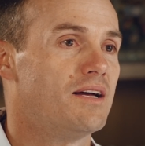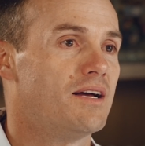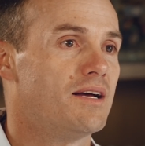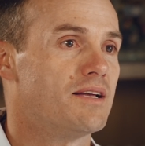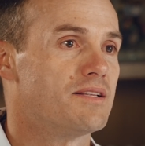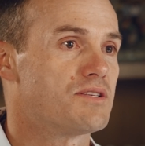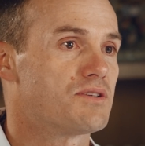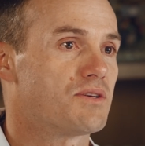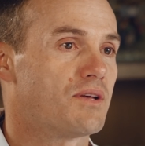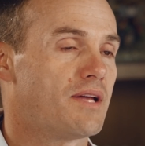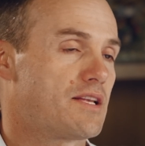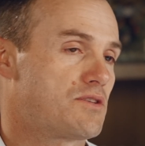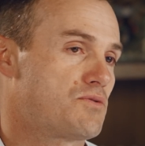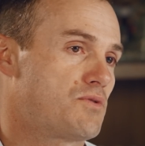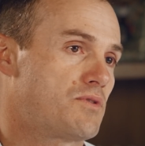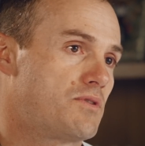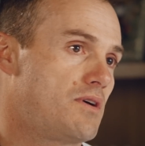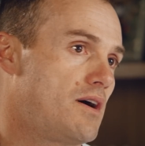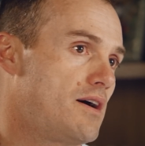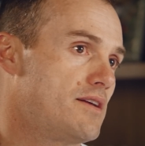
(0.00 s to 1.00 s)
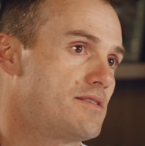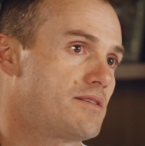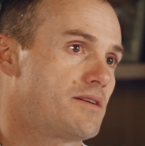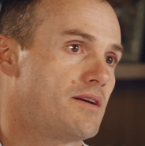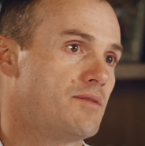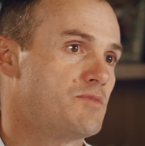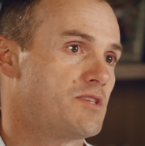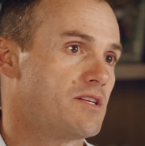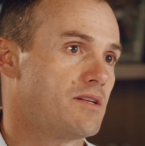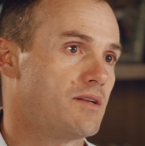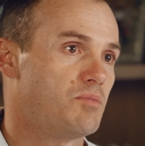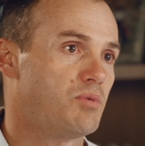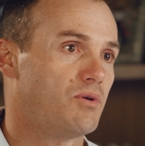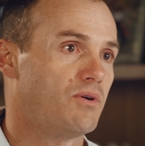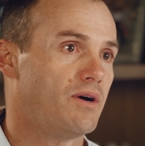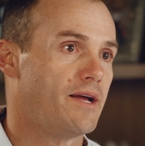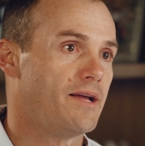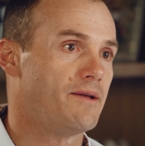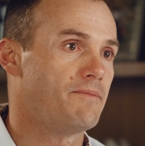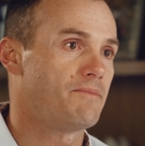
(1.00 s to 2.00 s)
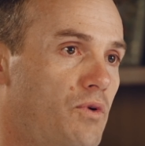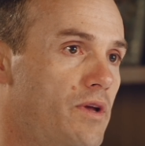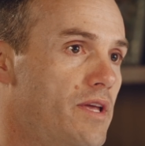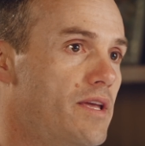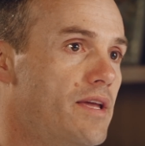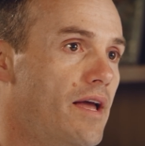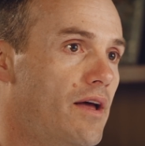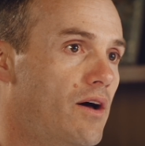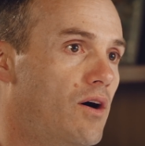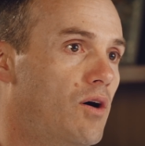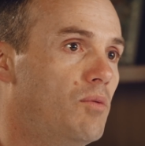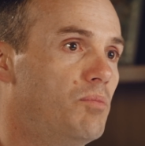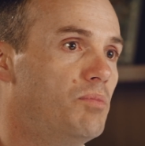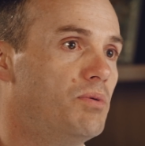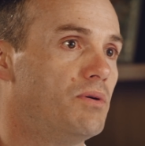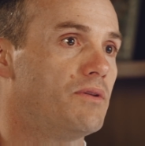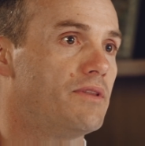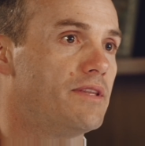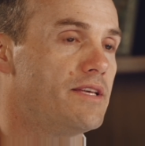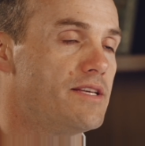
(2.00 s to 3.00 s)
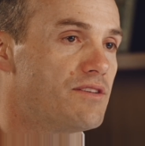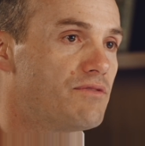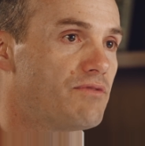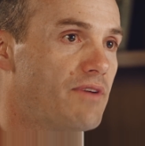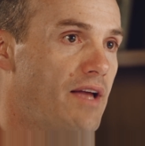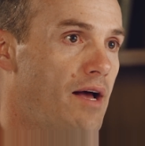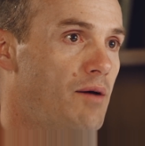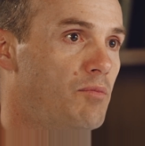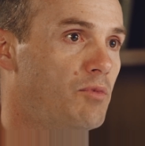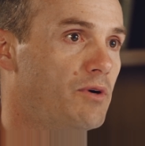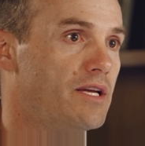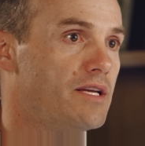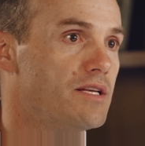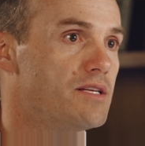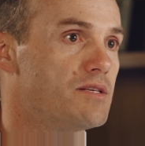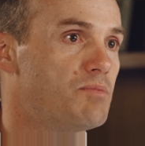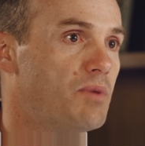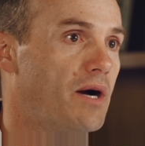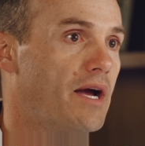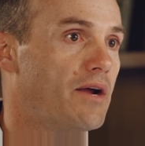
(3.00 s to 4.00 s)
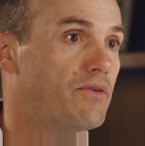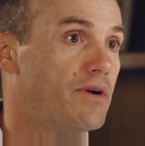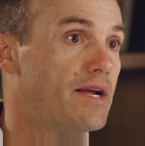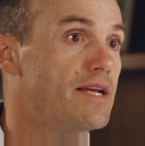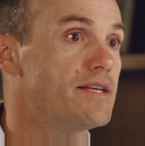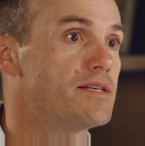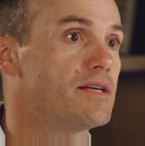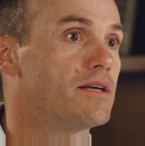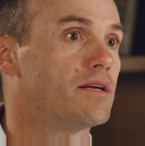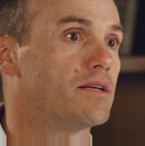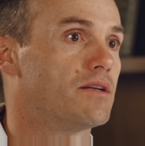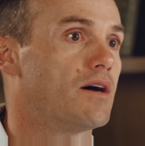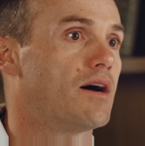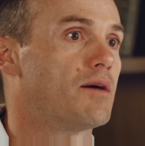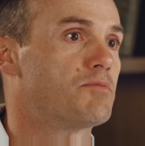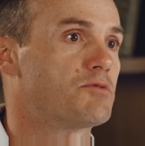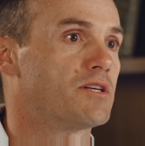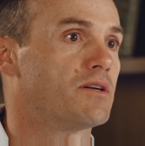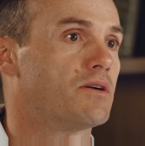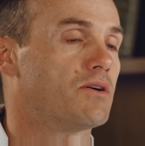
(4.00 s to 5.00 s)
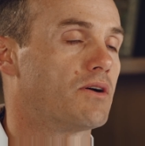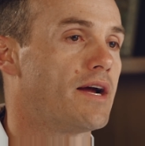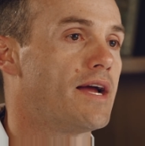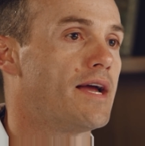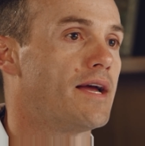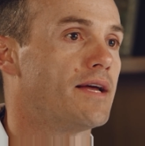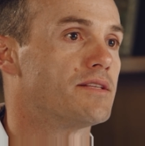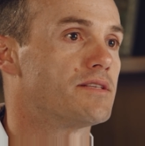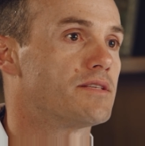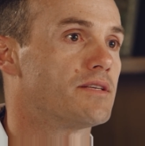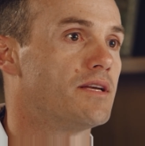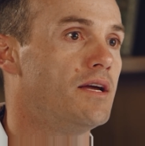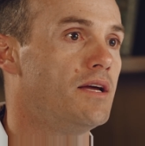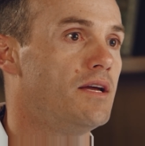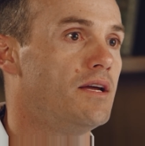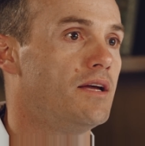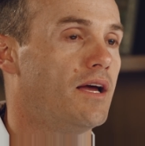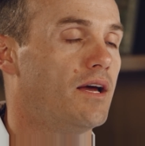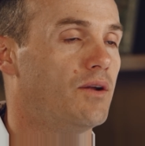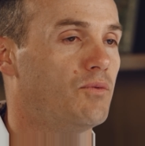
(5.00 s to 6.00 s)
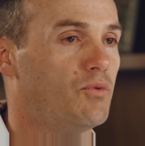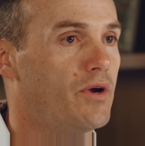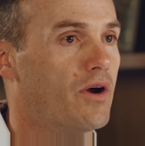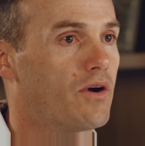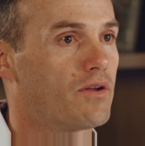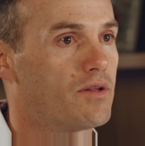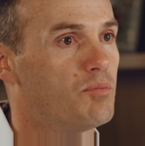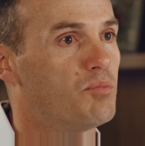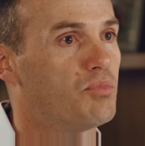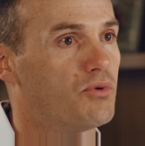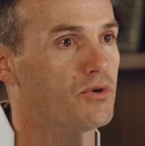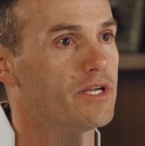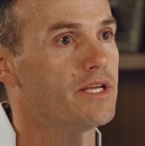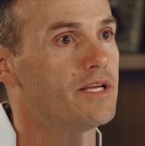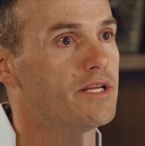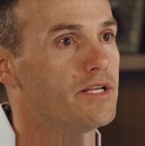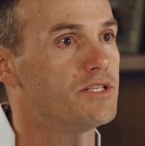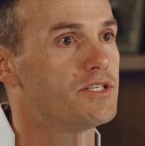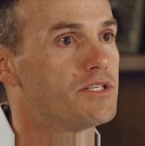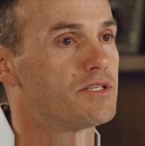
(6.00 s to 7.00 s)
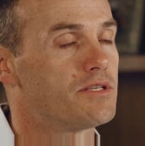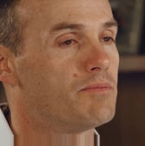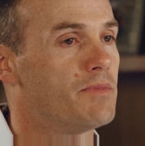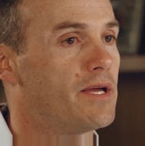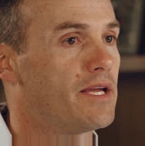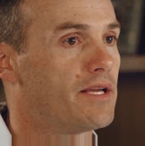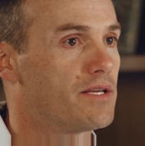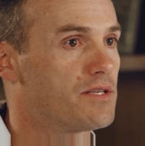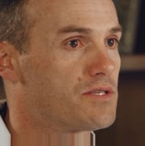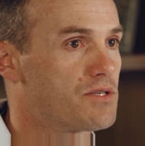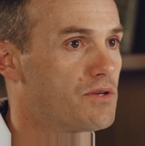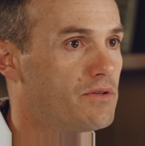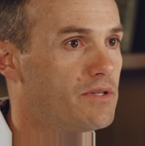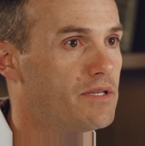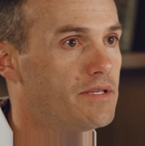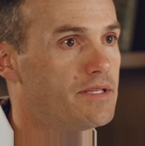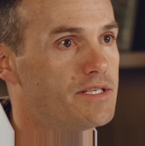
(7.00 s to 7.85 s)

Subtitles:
And so that's where RODS comes into play. We help these families by raising adoption grants, and we are the bridge to make it so that